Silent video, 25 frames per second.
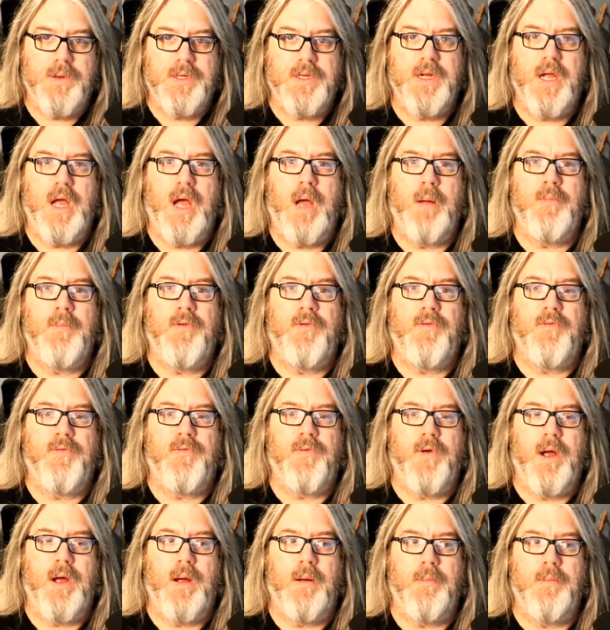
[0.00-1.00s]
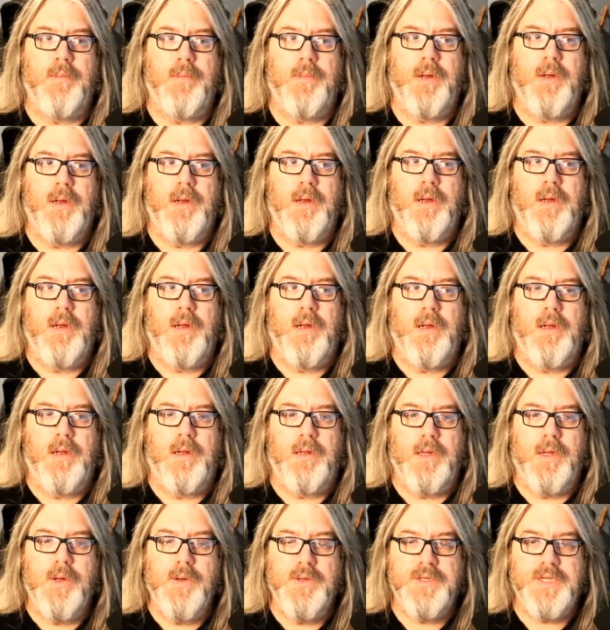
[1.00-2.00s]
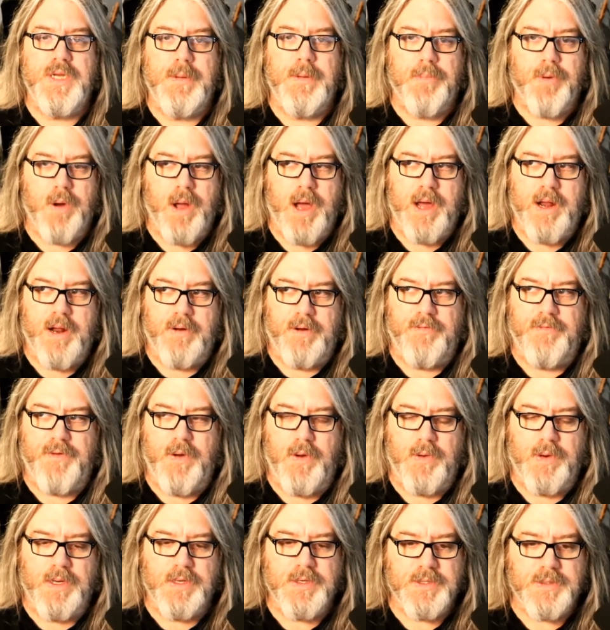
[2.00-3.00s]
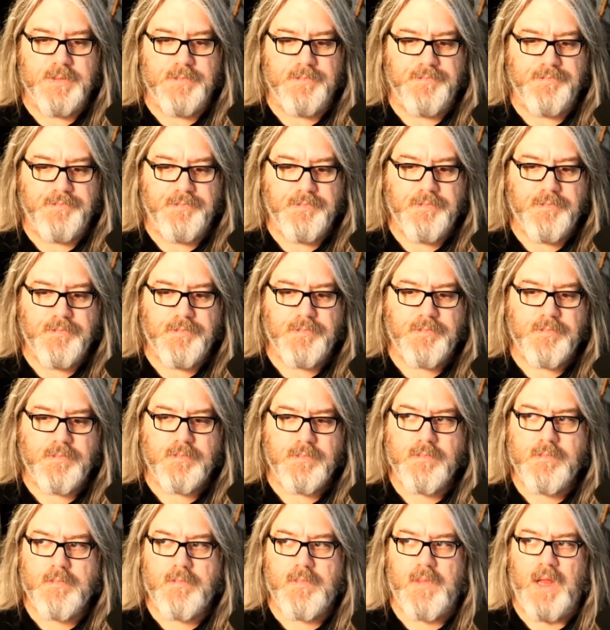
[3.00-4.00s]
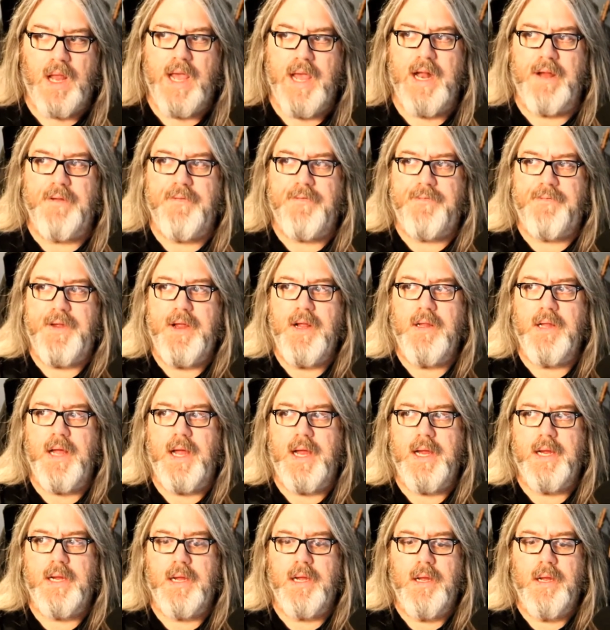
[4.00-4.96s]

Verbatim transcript: comes from losing product focus and I feel like